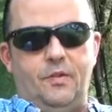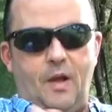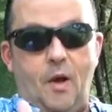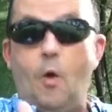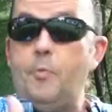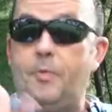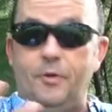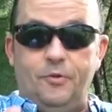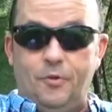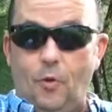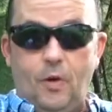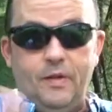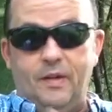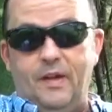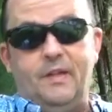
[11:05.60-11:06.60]
hope you
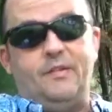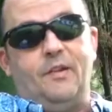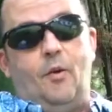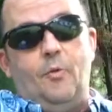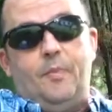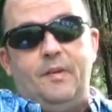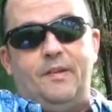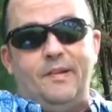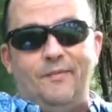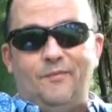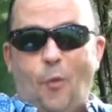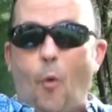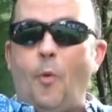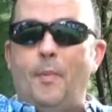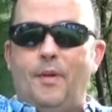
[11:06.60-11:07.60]
enjoyed this. I hope it's
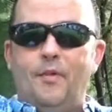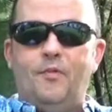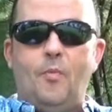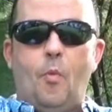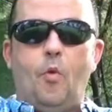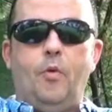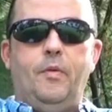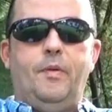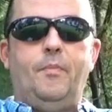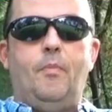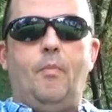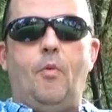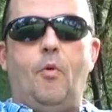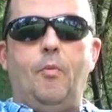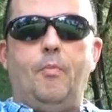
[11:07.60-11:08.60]
informative, more
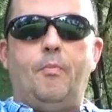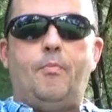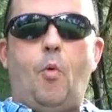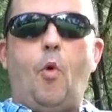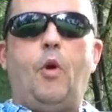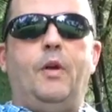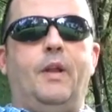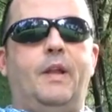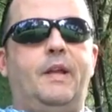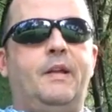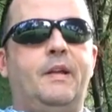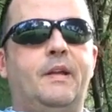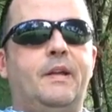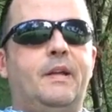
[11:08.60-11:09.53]
importantly,